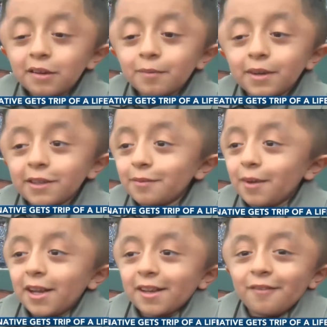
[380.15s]
because
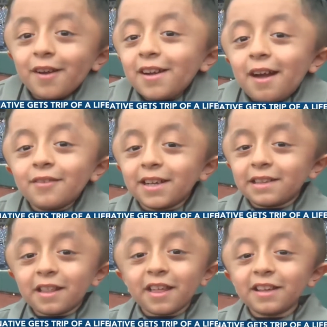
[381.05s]
like you really ever
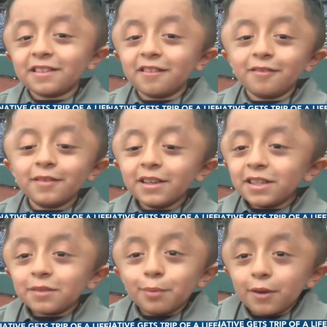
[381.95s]
get the chance to
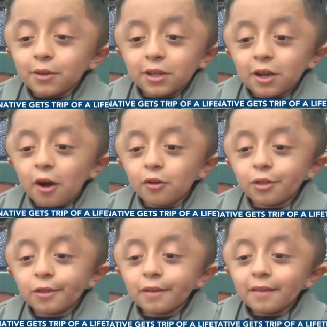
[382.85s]
speak with the
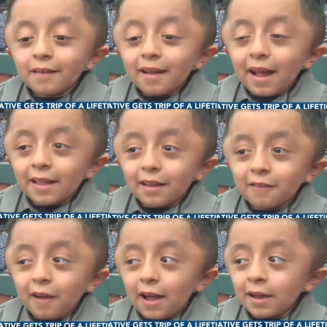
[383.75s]
coach and
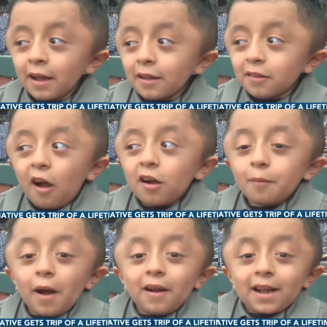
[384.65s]
just like talk
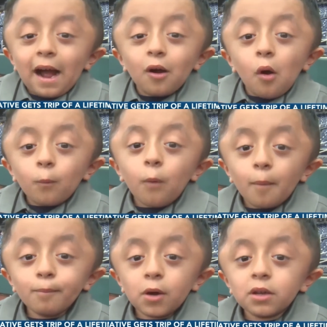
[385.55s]
about like
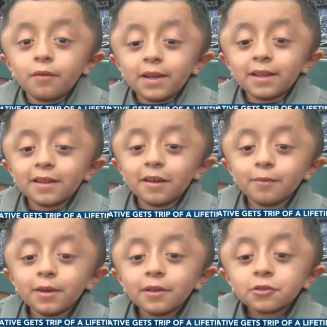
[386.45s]
what motivated
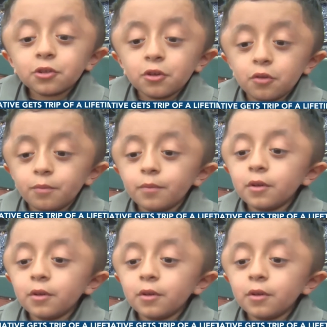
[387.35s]
them to